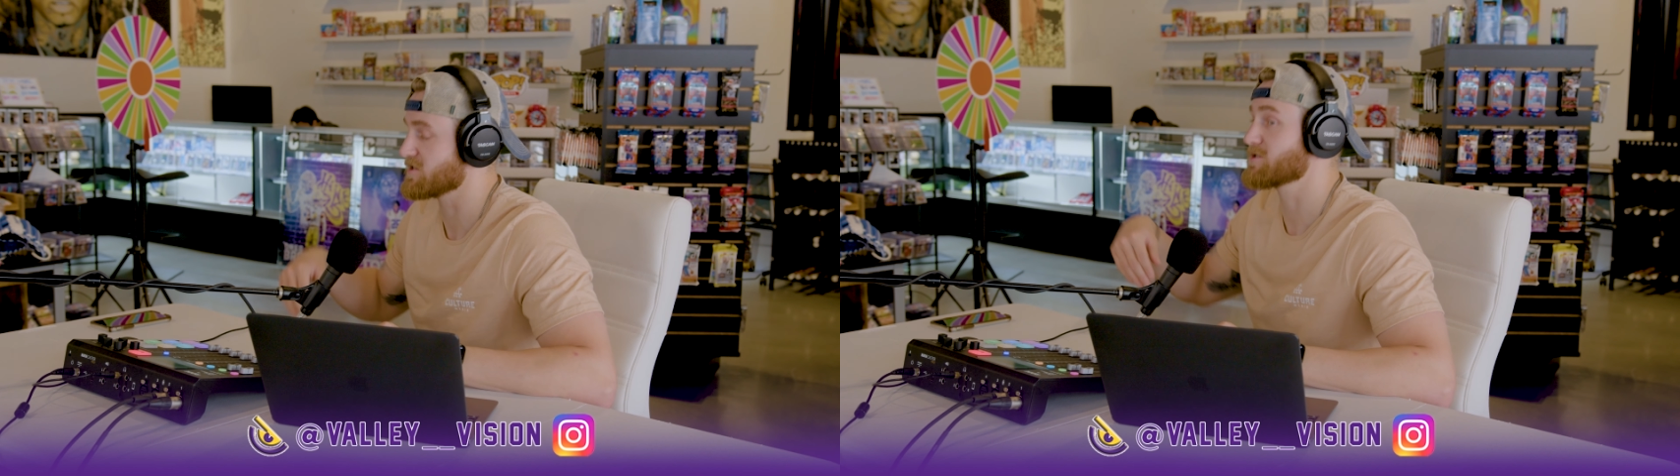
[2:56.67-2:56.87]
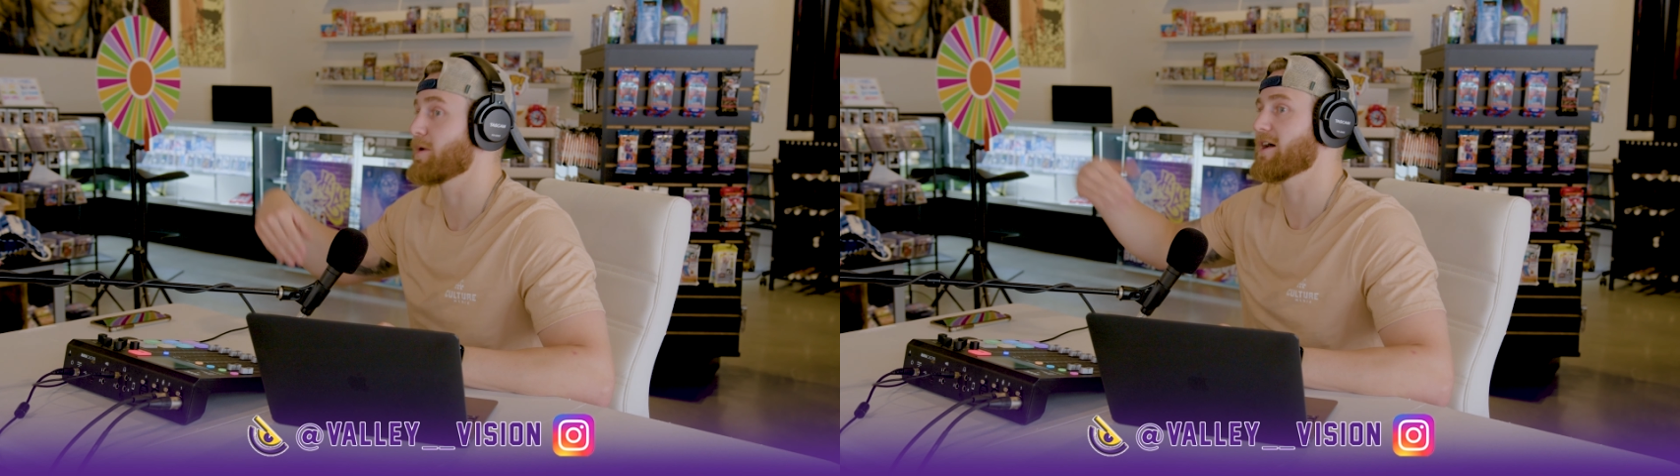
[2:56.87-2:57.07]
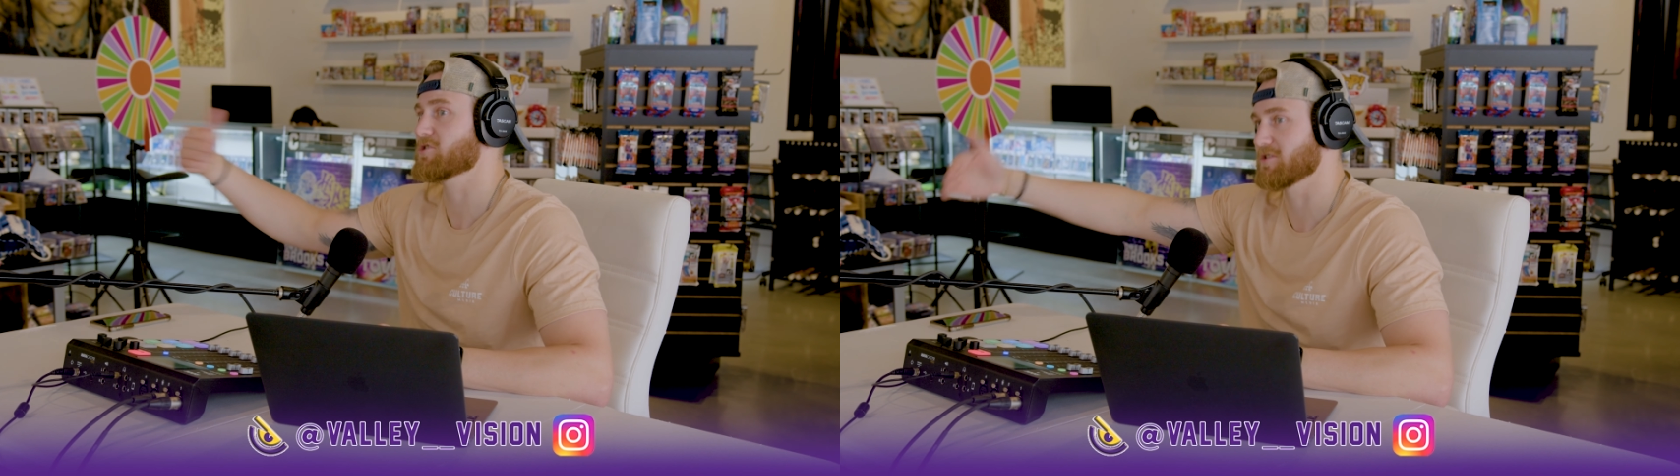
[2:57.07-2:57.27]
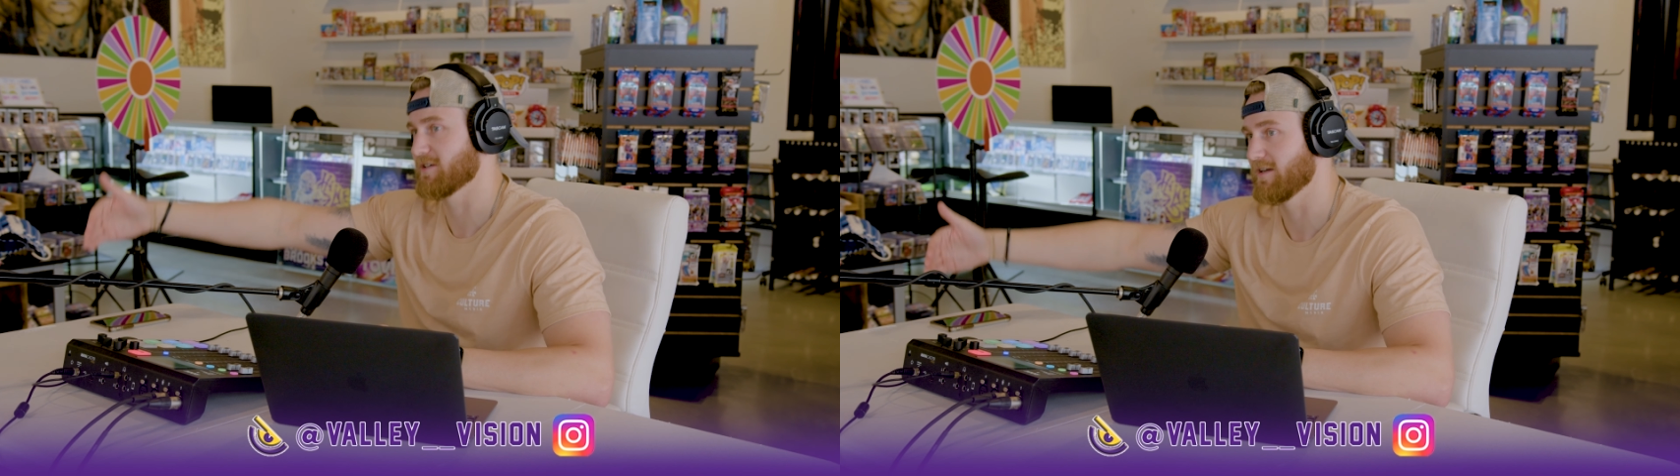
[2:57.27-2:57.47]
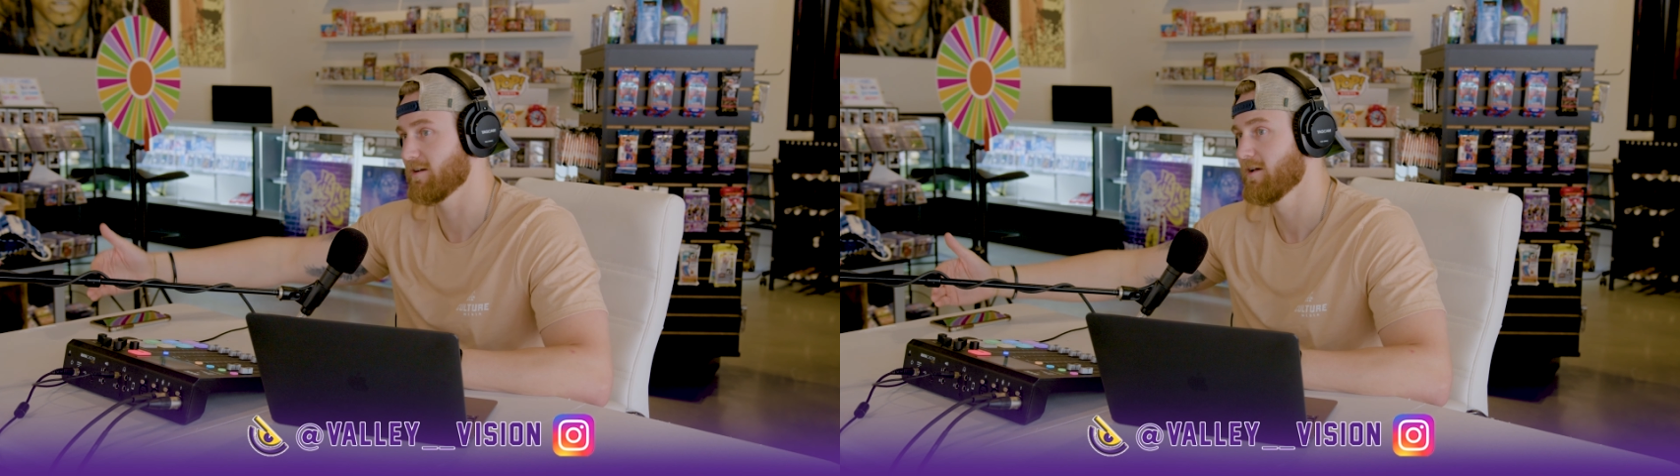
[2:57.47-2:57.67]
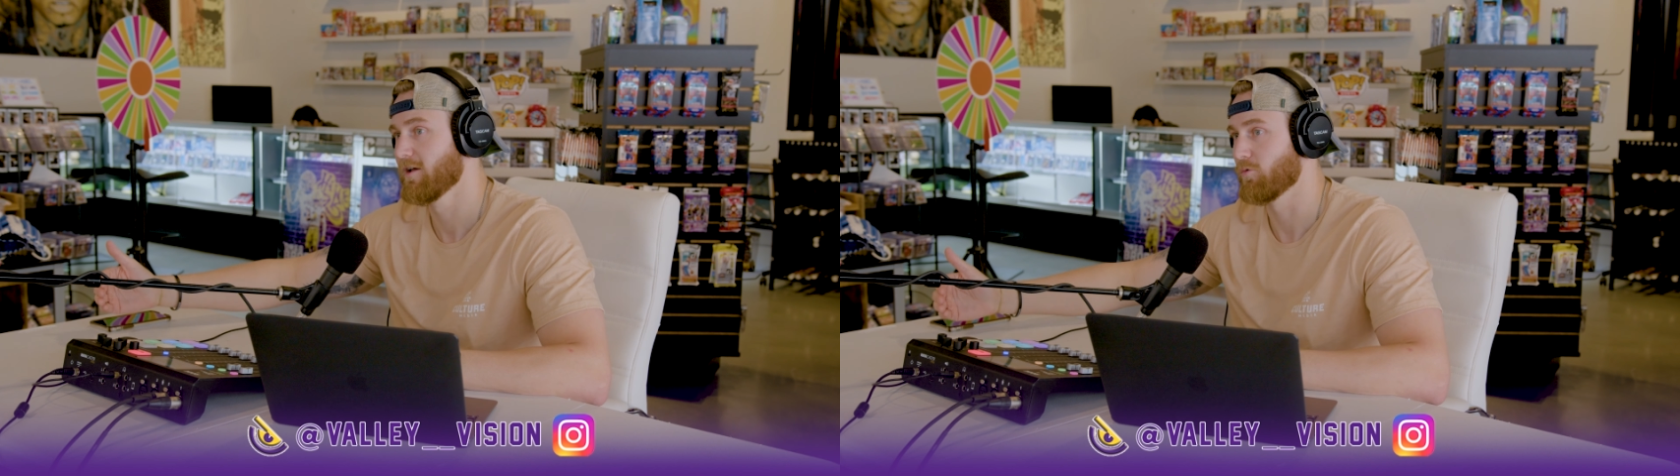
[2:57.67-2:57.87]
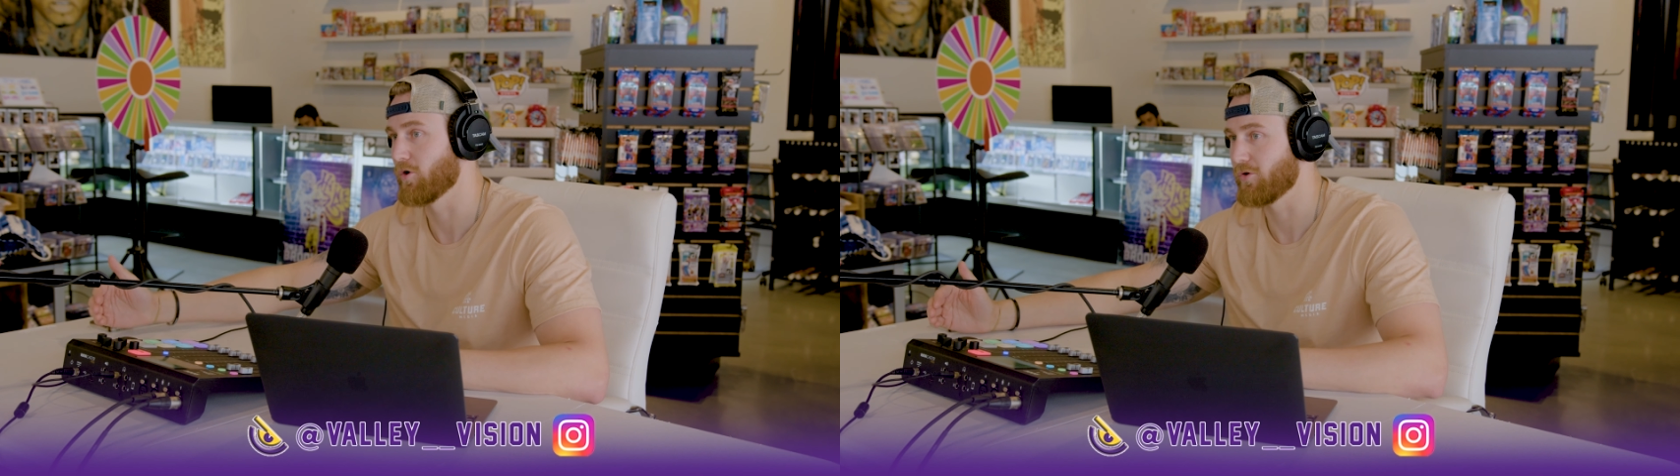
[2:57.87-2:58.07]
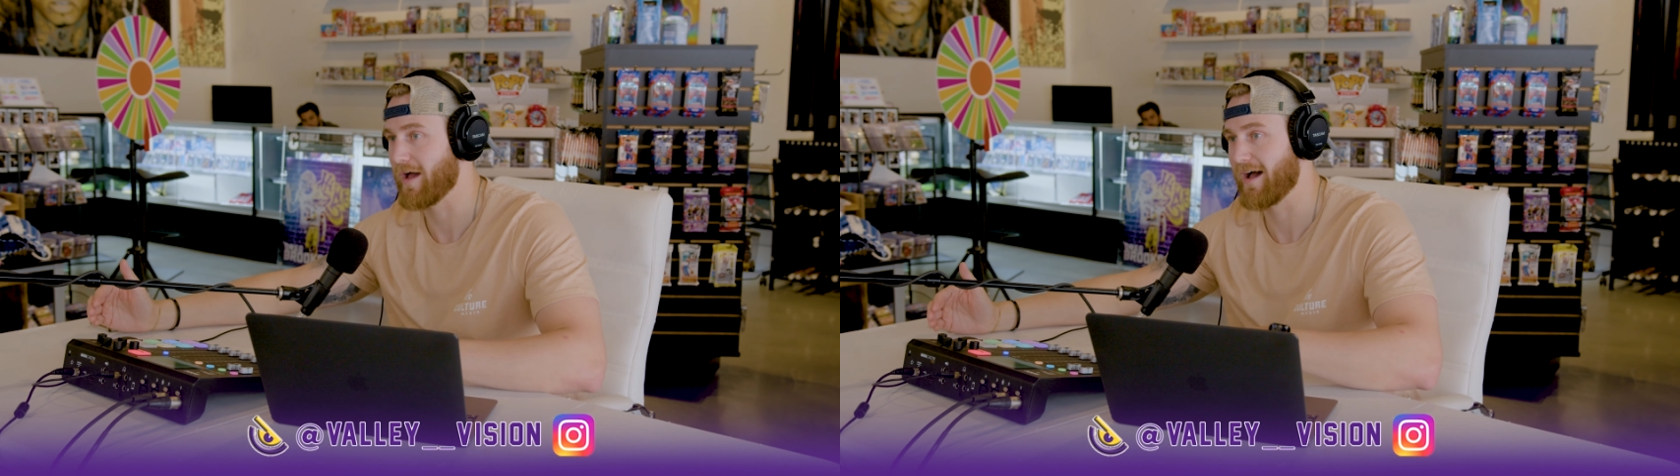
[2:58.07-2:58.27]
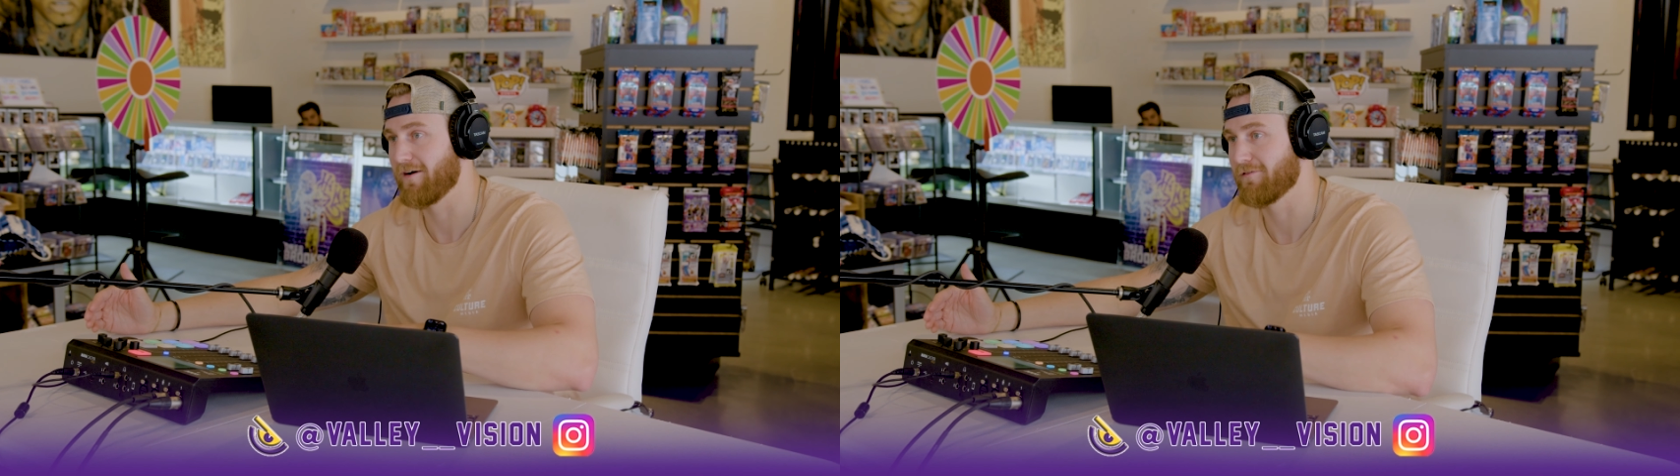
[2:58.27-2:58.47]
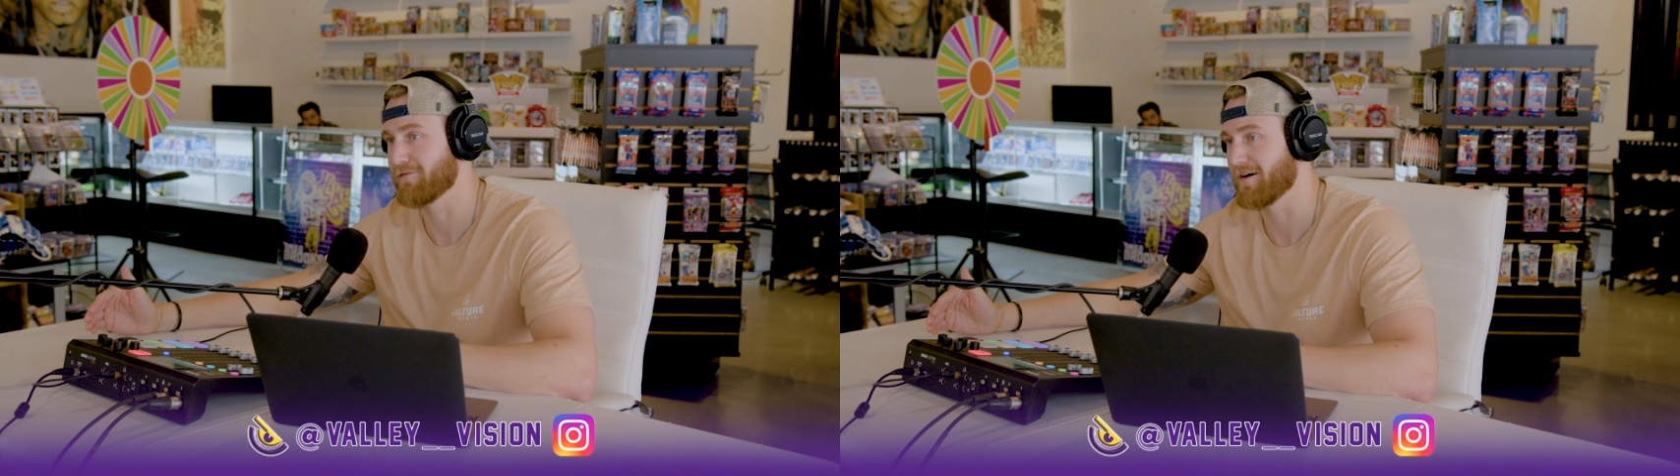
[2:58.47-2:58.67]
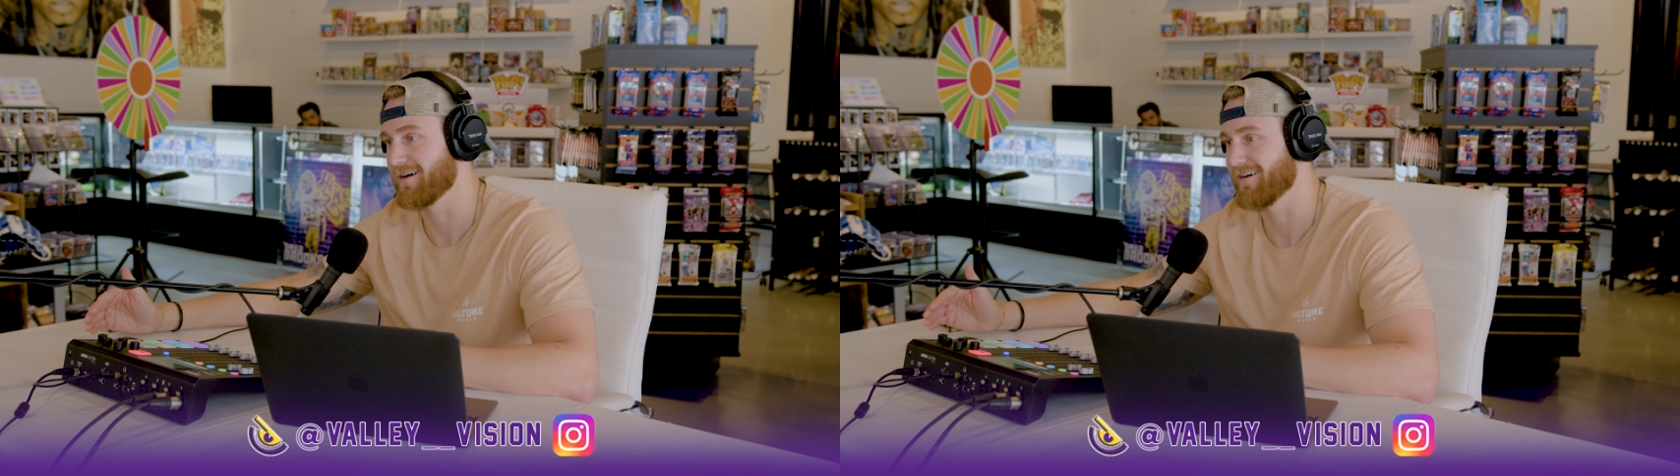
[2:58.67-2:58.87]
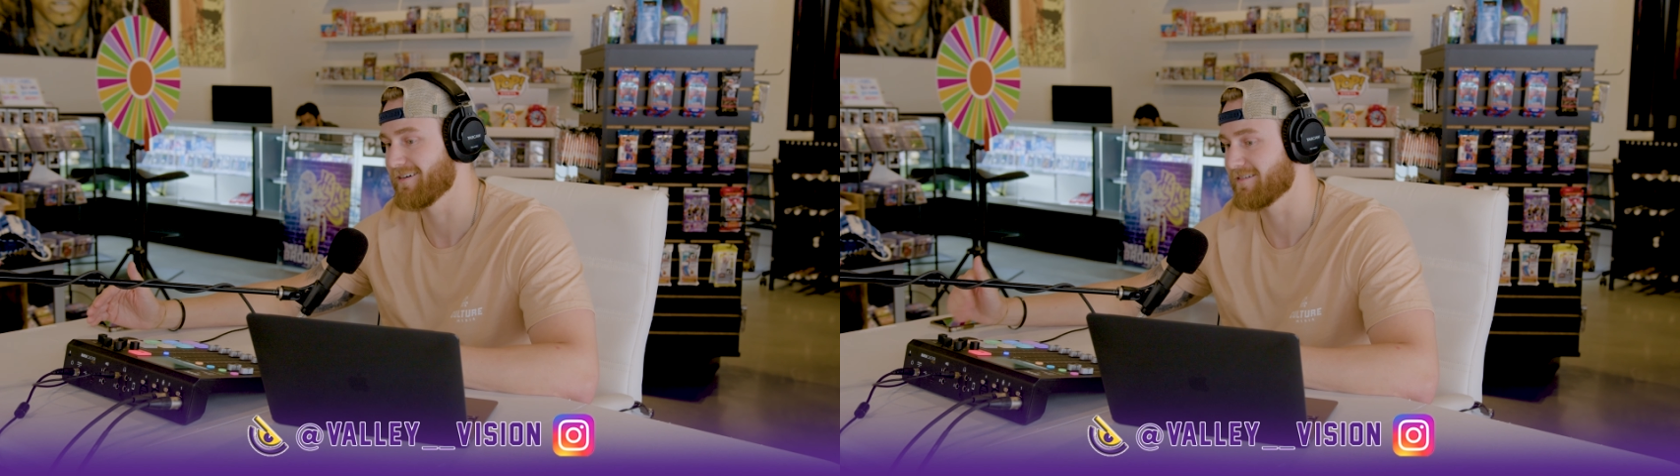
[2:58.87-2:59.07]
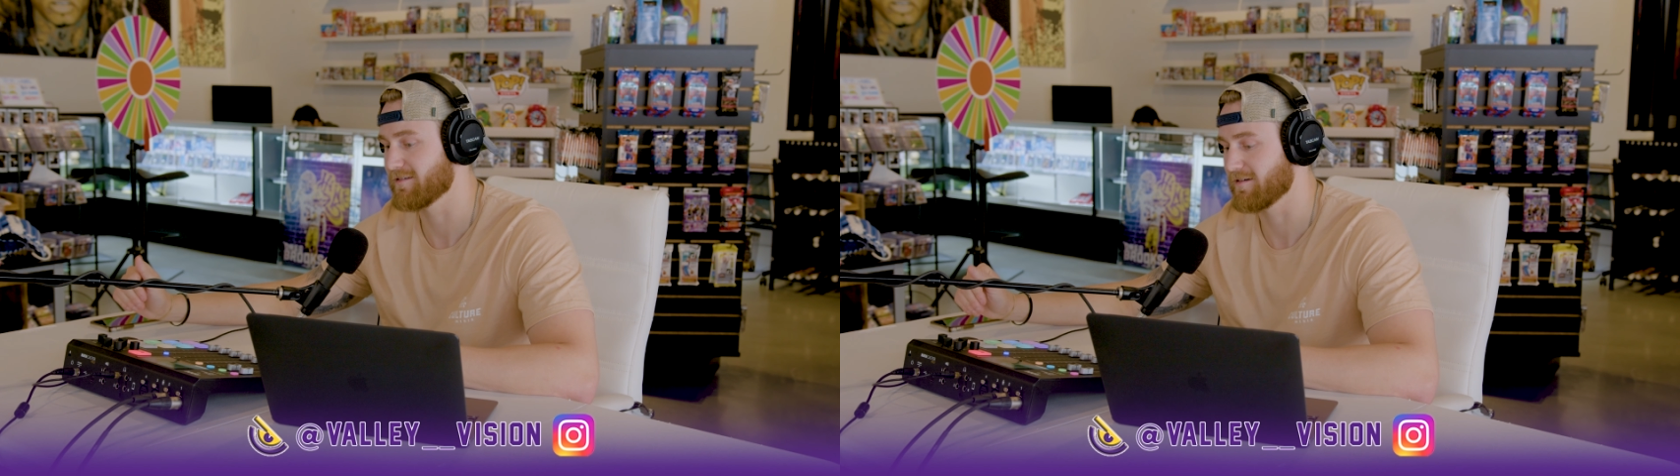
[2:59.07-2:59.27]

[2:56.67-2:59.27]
Especially when you have uh,